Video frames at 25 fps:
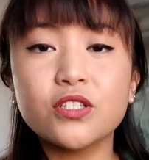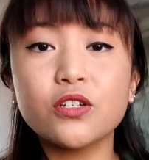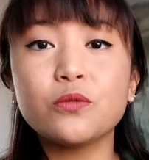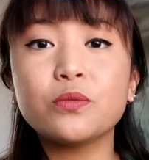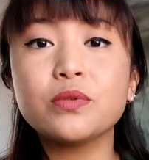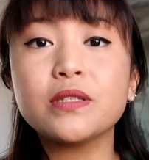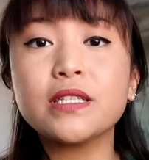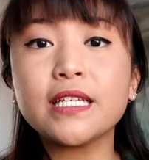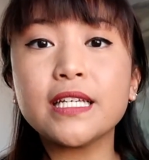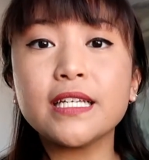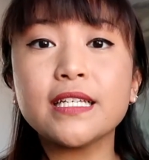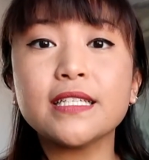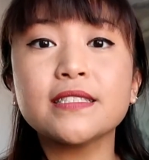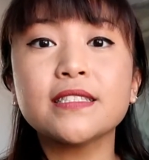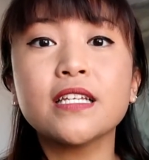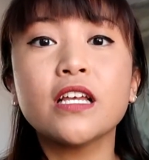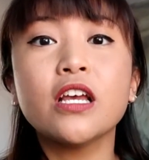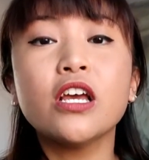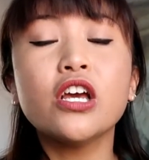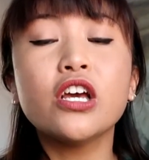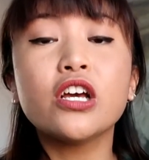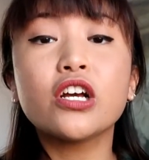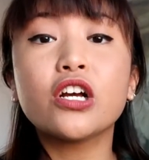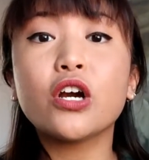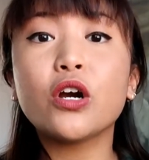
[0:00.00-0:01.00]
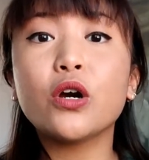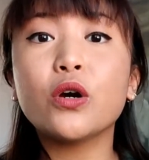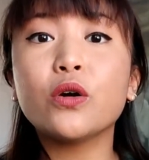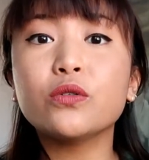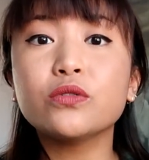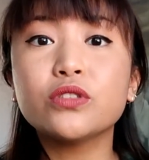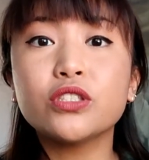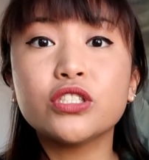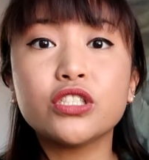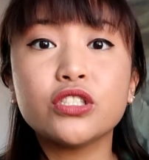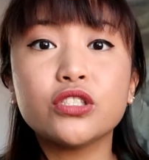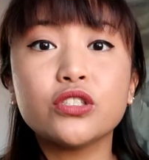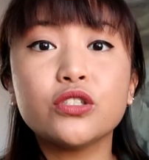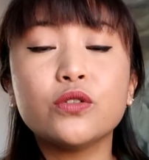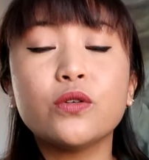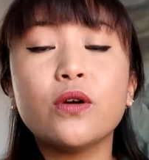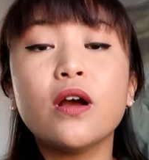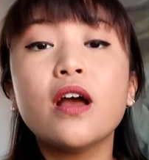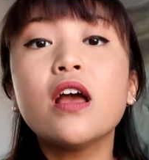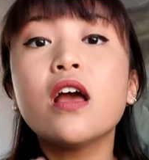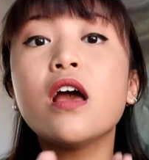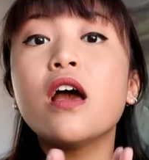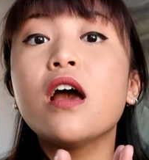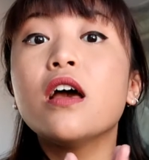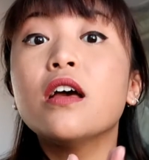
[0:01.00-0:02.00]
So please go to,